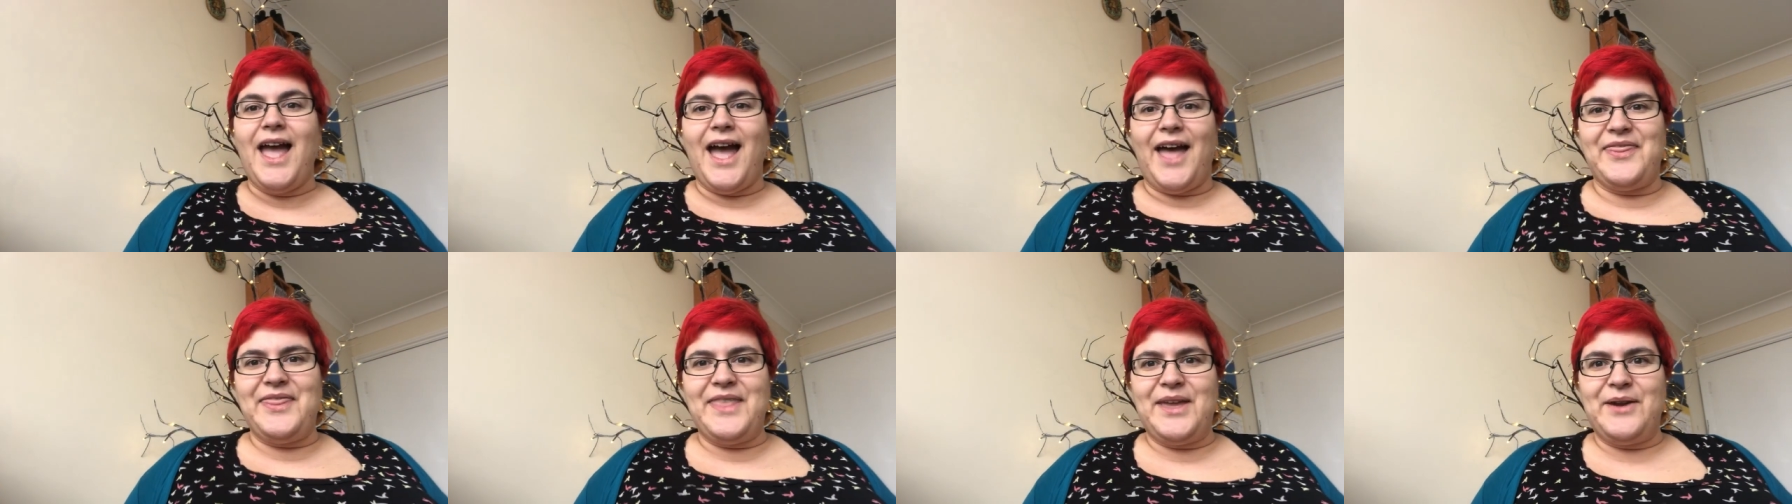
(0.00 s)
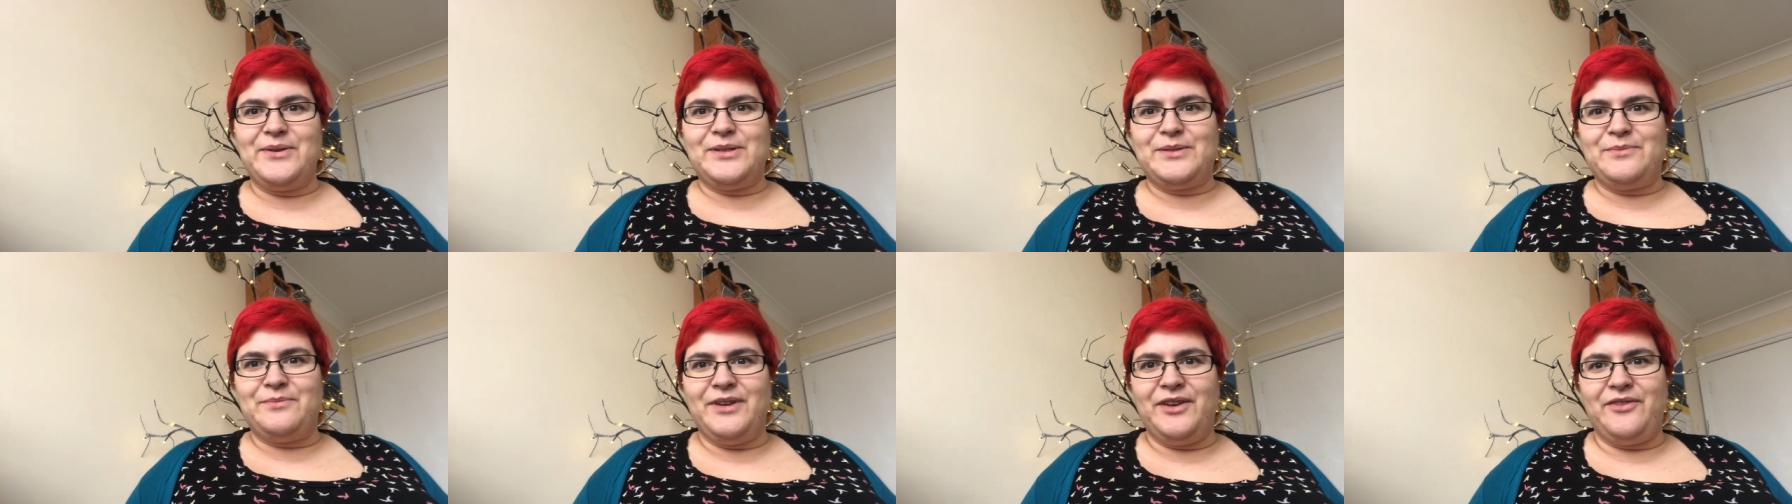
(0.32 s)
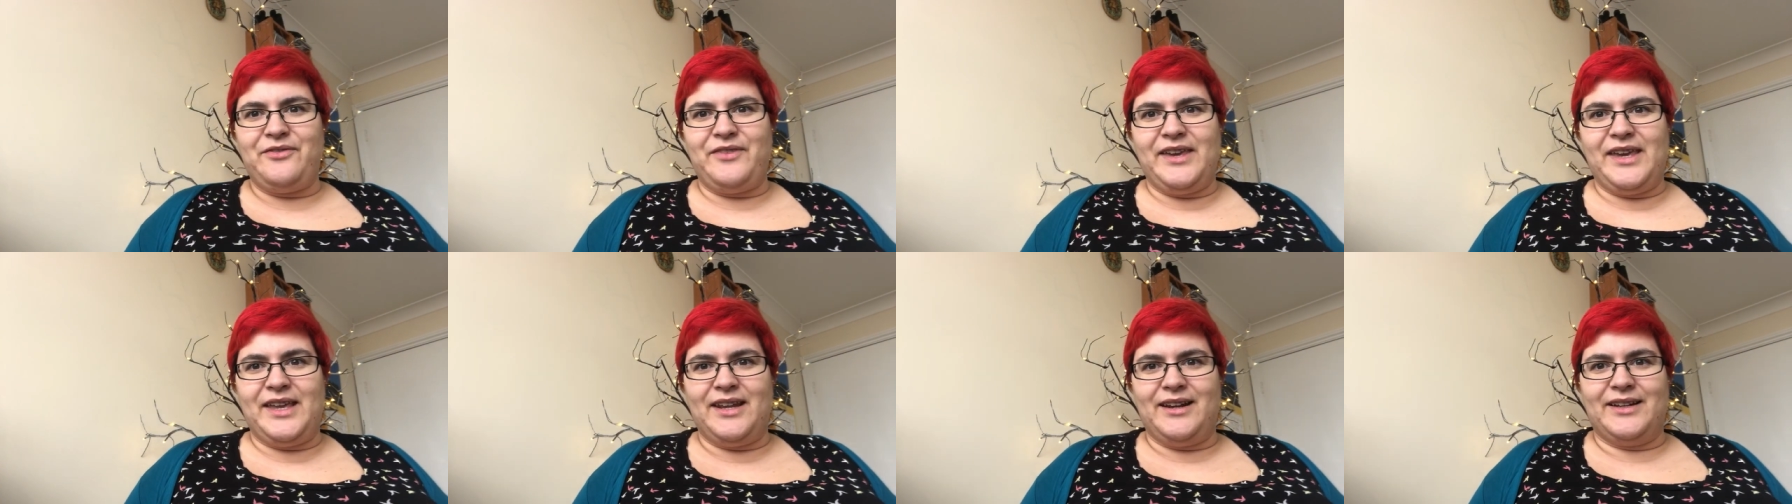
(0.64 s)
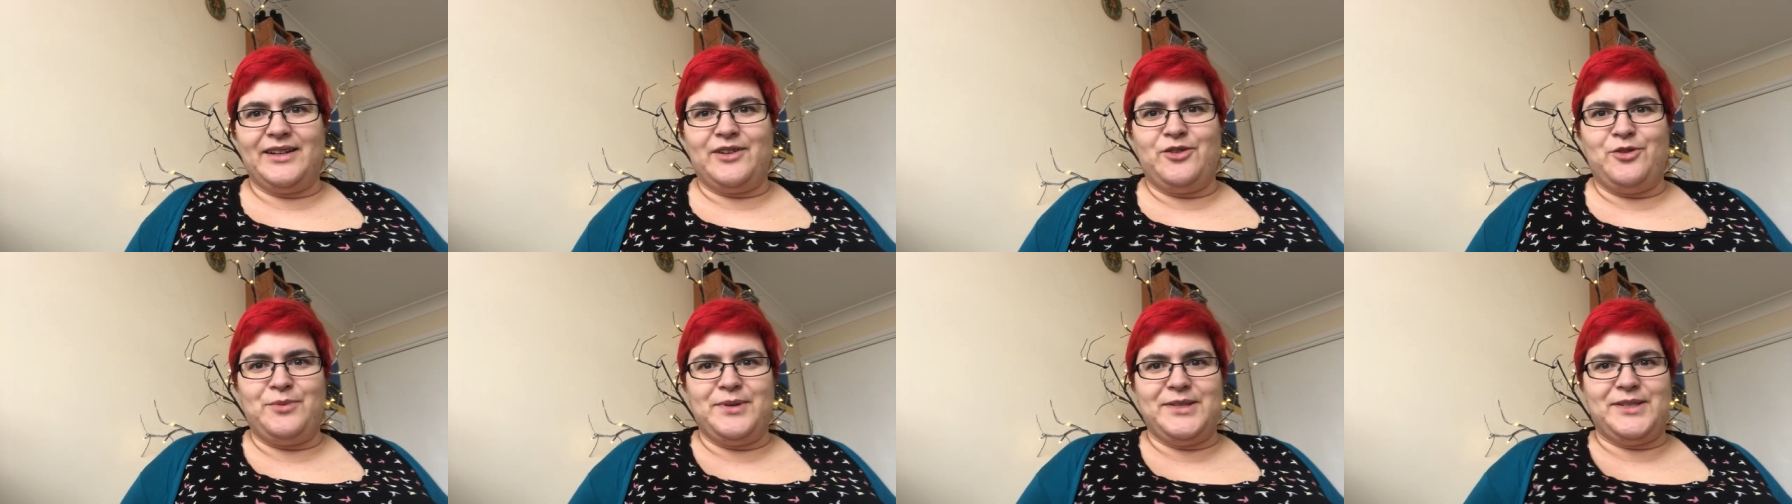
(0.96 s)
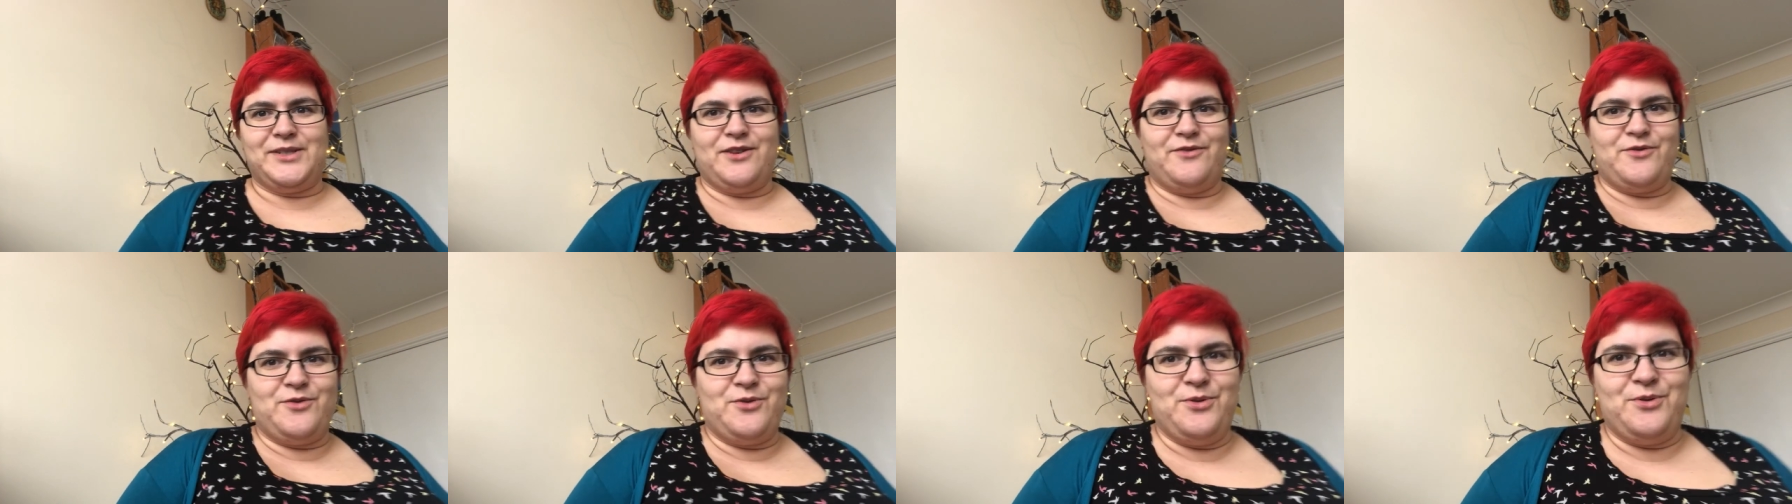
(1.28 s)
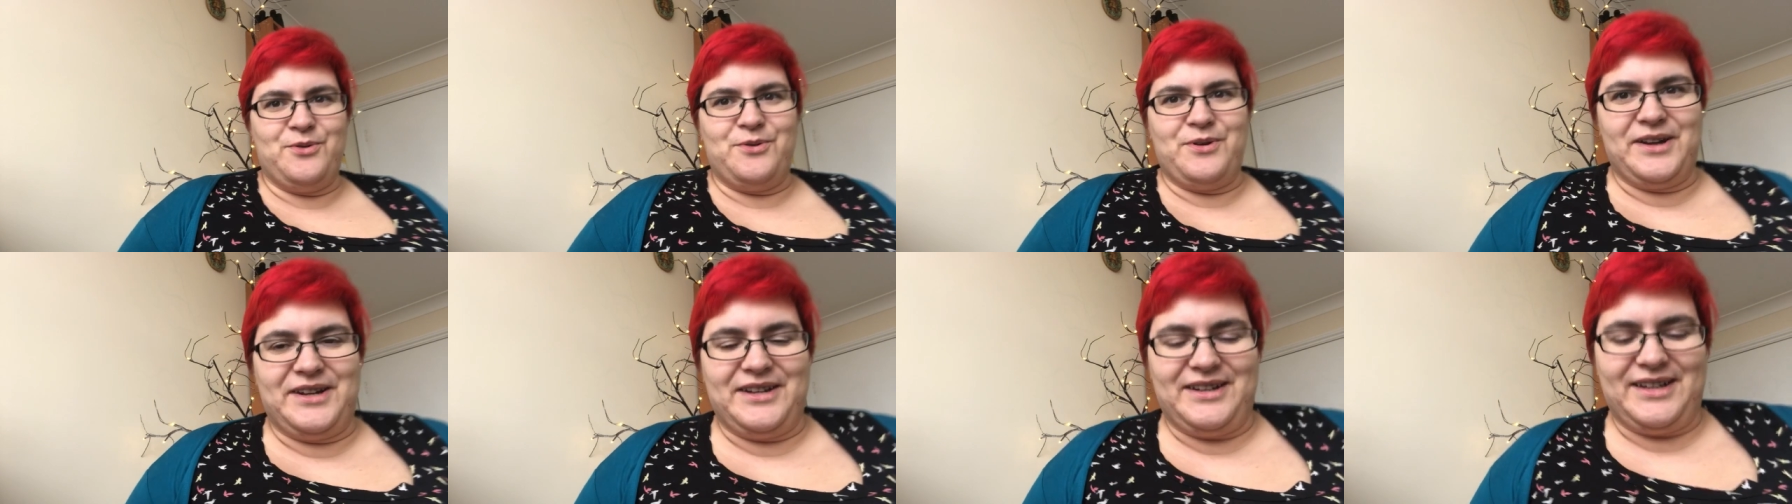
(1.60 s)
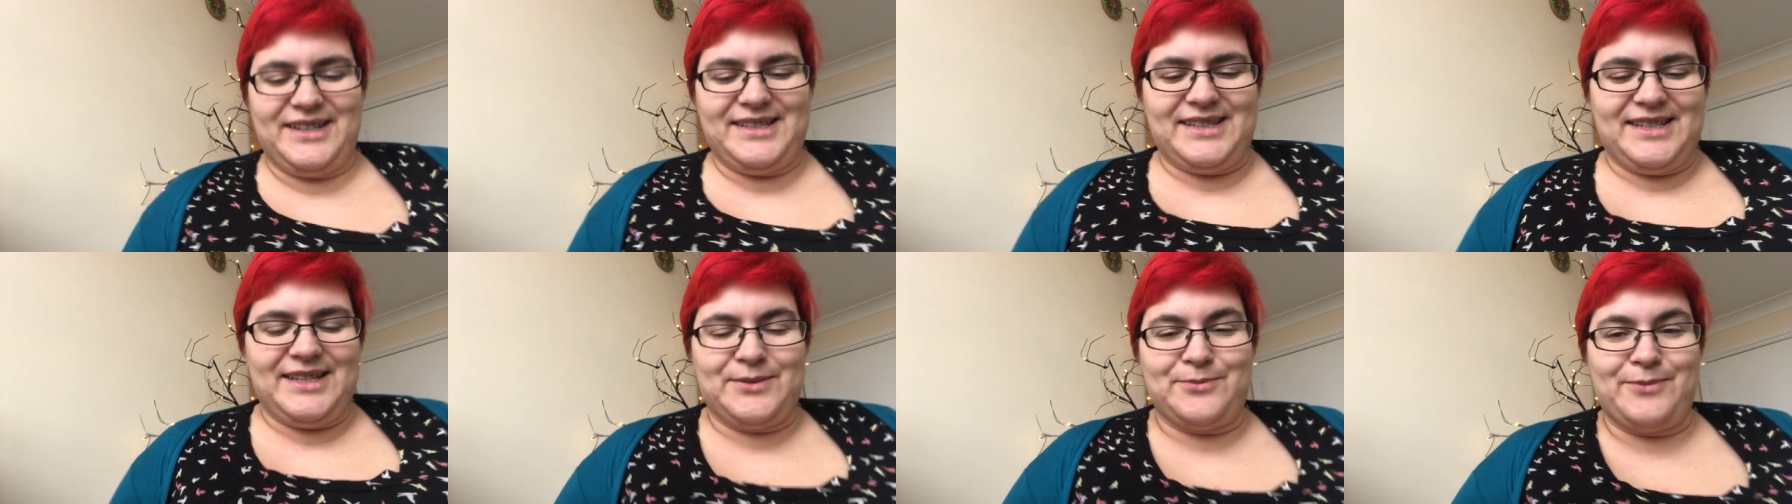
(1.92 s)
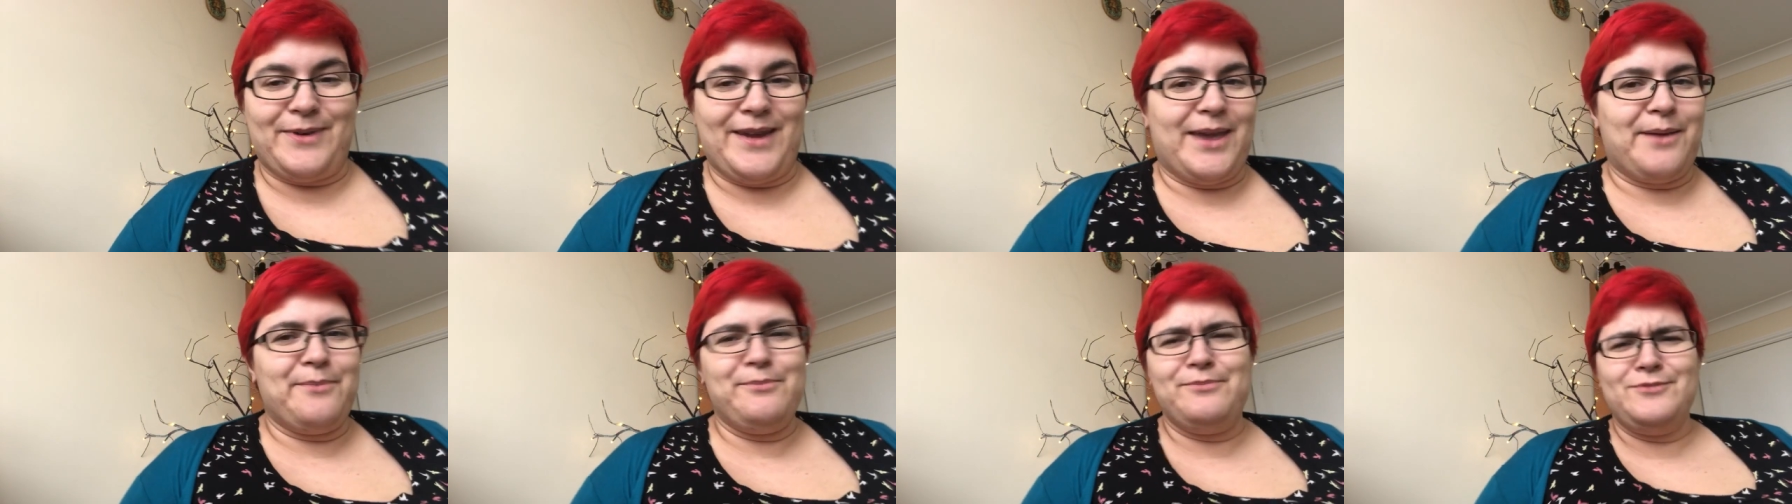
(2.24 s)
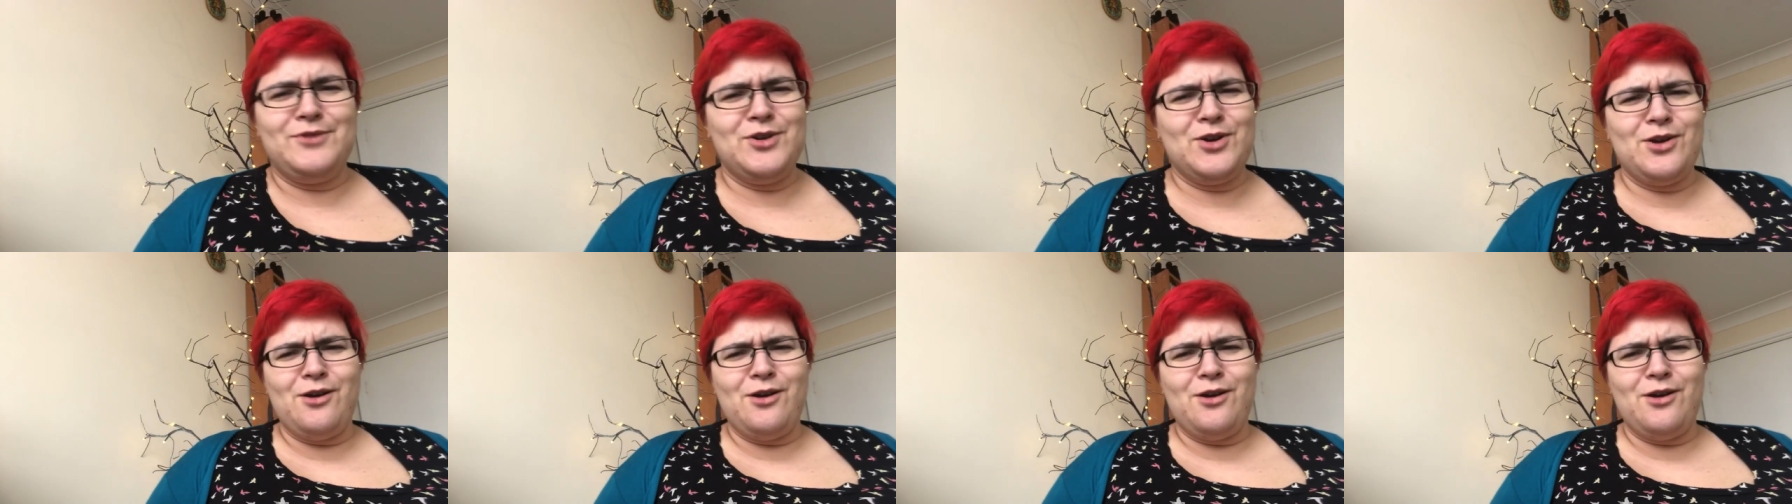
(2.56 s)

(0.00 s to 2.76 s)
and there was me thinking I got myself all organised this week.